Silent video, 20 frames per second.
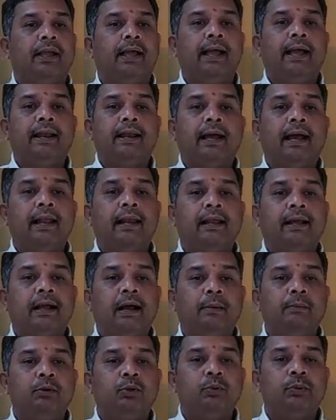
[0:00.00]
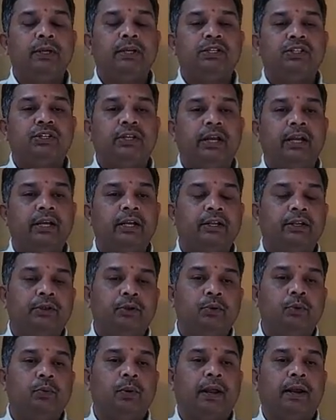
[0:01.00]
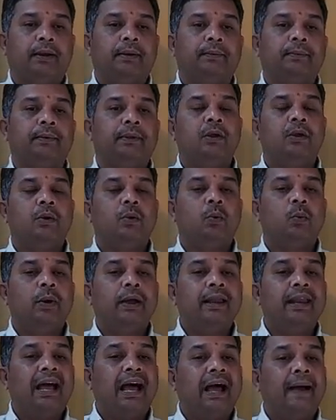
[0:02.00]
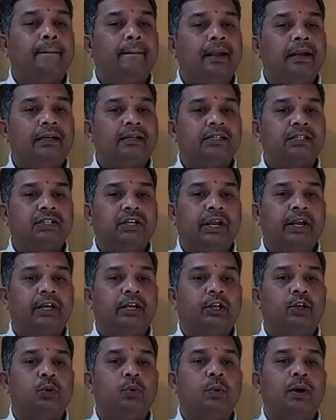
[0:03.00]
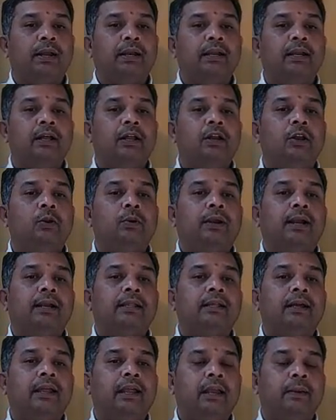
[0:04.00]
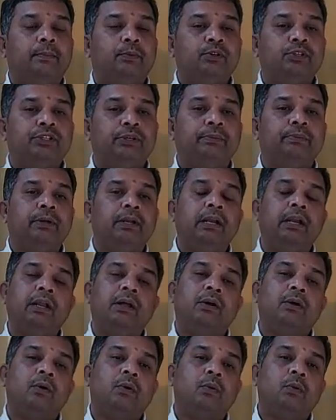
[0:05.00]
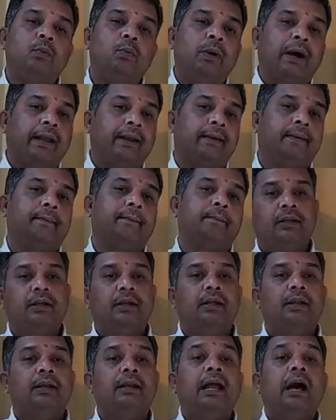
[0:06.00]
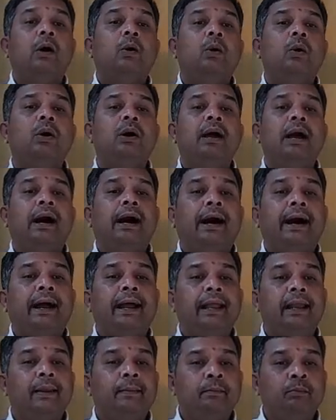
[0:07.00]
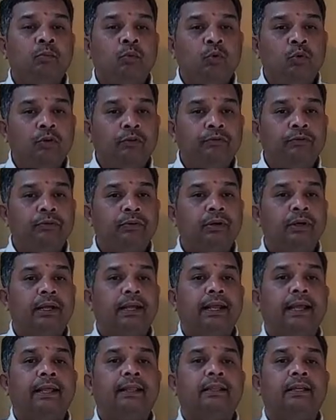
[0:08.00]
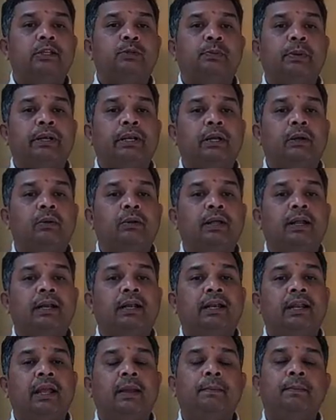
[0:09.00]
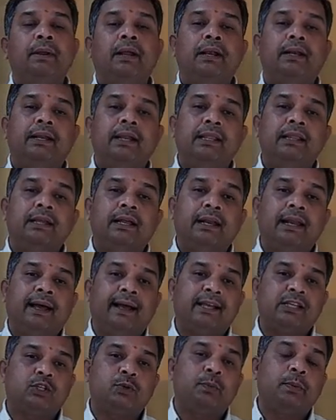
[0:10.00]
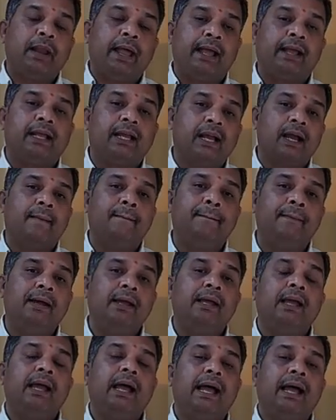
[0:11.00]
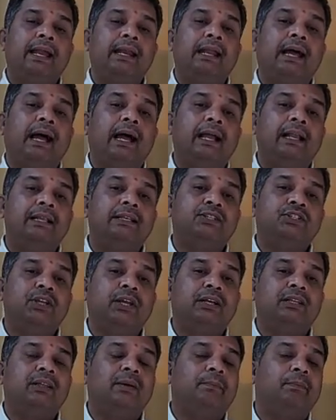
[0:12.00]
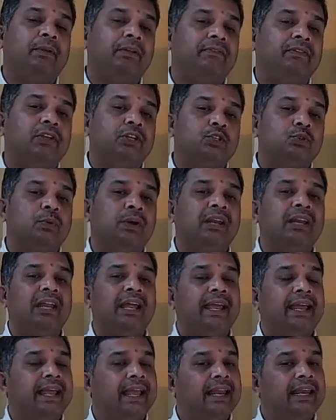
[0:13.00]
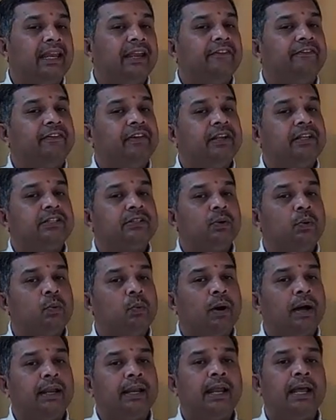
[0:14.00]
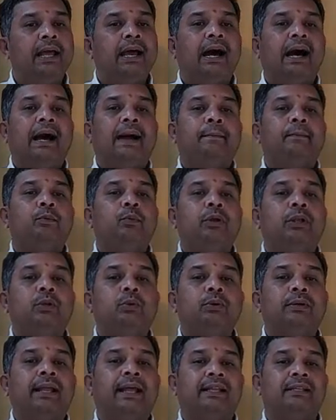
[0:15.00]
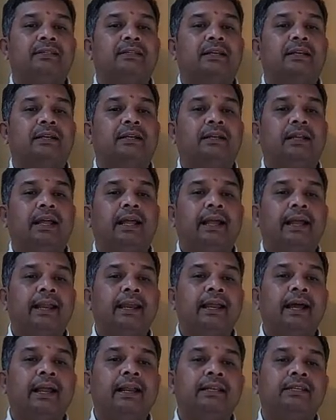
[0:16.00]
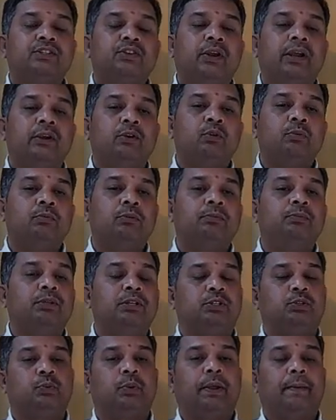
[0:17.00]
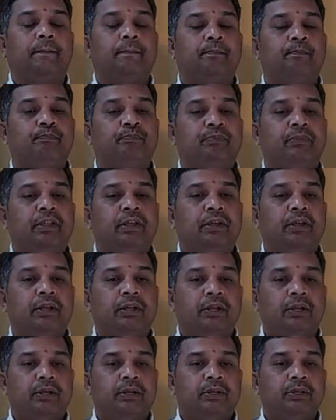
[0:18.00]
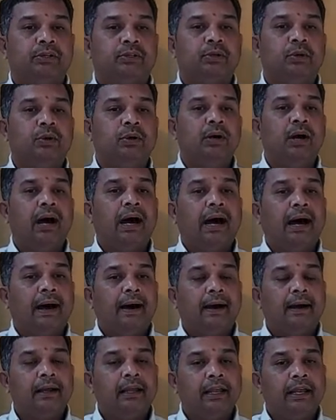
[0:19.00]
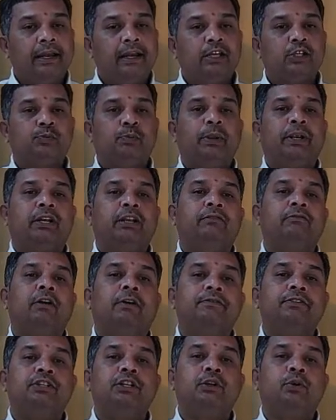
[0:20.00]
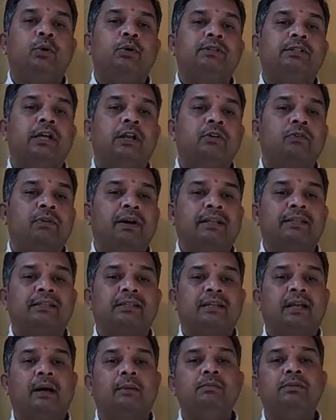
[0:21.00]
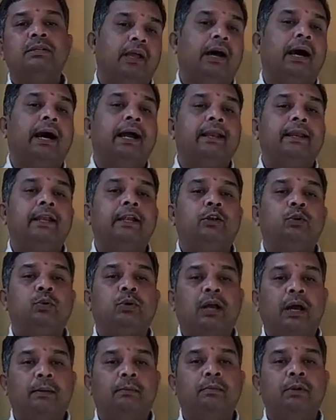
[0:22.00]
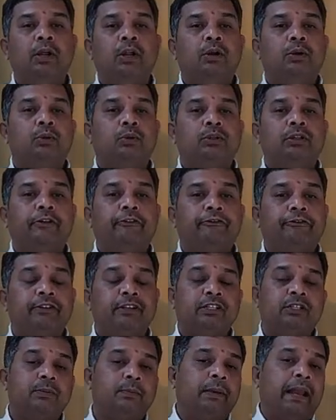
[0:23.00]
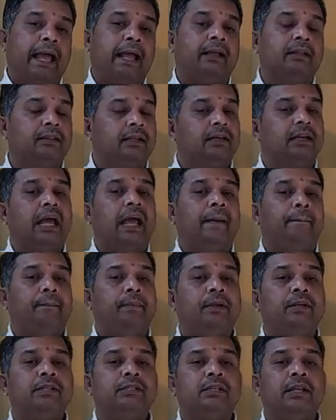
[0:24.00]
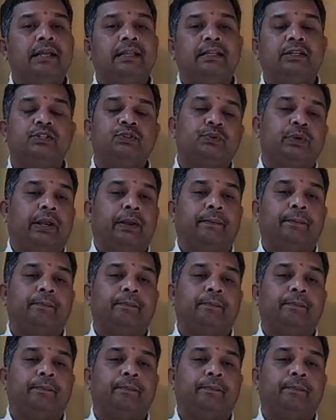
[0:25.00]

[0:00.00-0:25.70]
And I'll come to a state q1. When I'm at state q1, look at the input symbol 1. Now I'll move in this particular tape till the last blank come and I'll check the previous one. Again, if it is a 1, I'm going to cancel it. Again, I'll try to move this way. So irrespective of zeros and ones comes, I need to come to the first blank that appears in the string.